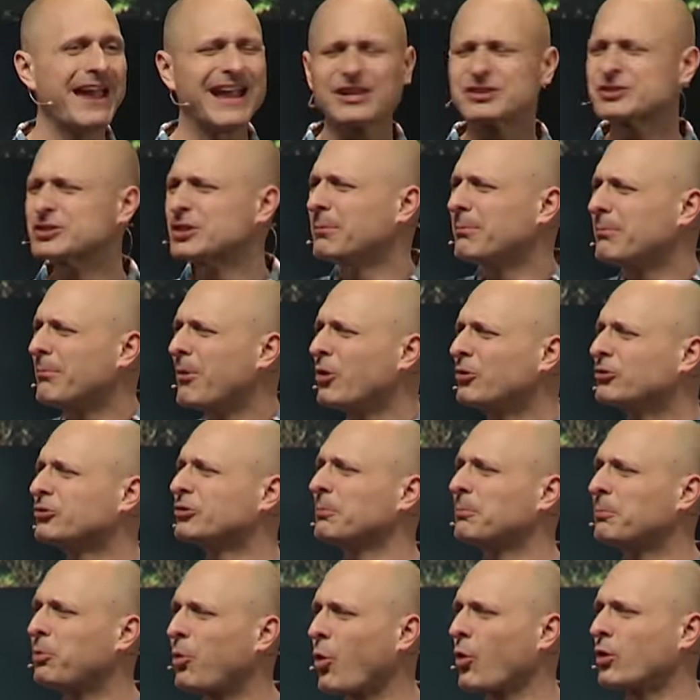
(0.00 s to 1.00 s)
It's the most
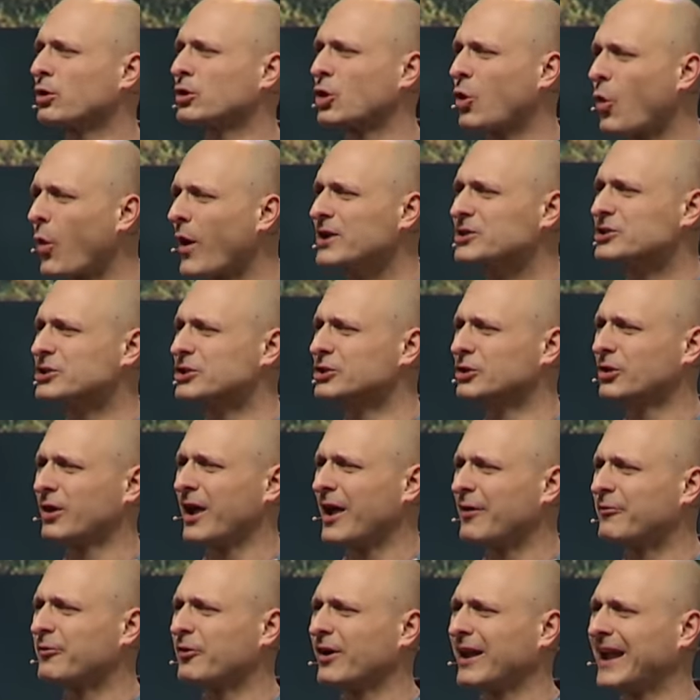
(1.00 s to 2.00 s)
important question you'll
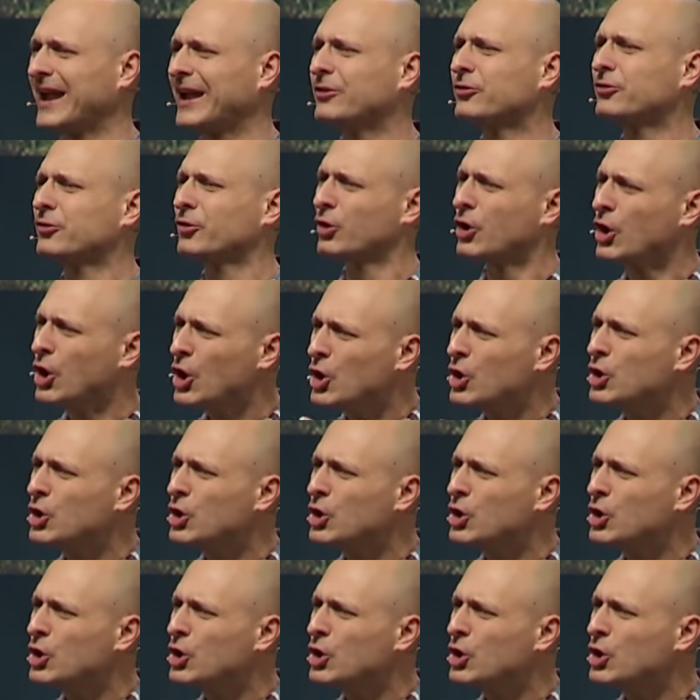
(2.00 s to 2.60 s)
ever answer.